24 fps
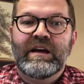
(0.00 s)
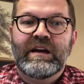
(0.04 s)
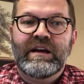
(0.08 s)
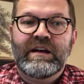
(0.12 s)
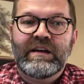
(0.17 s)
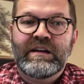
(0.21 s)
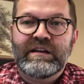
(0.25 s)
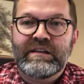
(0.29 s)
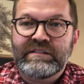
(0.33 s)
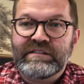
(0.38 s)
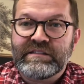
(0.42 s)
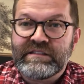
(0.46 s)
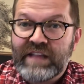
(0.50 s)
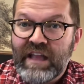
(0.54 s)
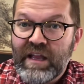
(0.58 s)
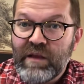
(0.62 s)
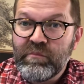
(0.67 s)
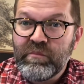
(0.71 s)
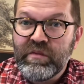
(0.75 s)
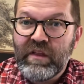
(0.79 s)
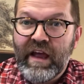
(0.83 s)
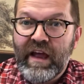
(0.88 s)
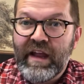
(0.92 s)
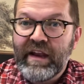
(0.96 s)
estate
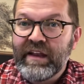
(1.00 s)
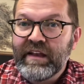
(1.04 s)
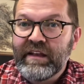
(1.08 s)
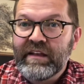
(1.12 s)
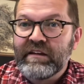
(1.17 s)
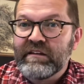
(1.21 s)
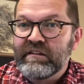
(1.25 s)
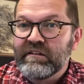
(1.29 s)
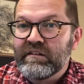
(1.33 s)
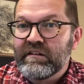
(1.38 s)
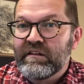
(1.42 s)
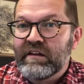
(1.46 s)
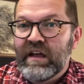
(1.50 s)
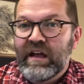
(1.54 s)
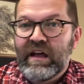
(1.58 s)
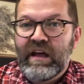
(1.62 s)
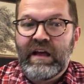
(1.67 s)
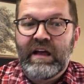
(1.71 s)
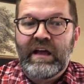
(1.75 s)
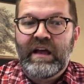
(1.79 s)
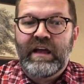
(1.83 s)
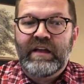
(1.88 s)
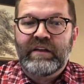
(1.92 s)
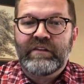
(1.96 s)
planning, and
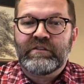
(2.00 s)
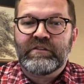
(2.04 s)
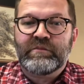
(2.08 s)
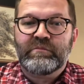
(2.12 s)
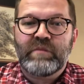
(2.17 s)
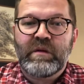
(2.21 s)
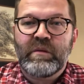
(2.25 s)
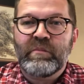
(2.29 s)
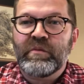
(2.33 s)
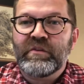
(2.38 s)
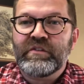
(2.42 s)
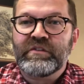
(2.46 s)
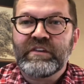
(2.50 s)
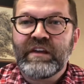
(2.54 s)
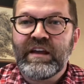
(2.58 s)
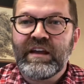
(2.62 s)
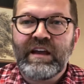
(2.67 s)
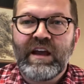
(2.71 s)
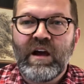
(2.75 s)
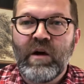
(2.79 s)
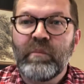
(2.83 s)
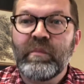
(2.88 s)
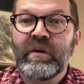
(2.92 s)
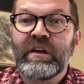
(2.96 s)
as people say,
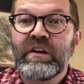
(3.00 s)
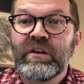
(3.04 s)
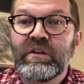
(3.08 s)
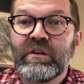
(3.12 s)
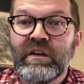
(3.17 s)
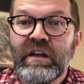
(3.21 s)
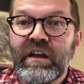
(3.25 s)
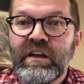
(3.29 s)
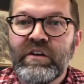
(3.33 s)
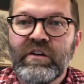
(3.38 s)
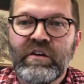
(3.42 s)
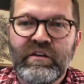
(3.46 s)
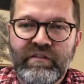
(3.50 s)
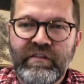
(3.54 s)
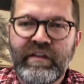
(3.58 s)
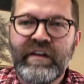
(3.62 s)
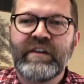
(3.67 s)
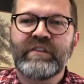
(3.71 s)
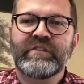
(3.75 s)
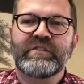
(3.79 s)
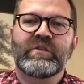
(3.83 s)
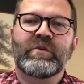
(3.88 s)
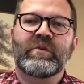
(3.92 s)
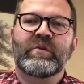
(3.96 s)
helping you get your
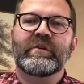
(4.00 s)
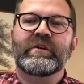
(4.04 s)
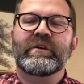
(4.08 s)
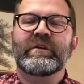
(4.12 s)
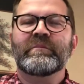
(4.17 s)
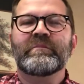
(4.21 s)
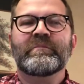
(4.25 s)
affairs in order.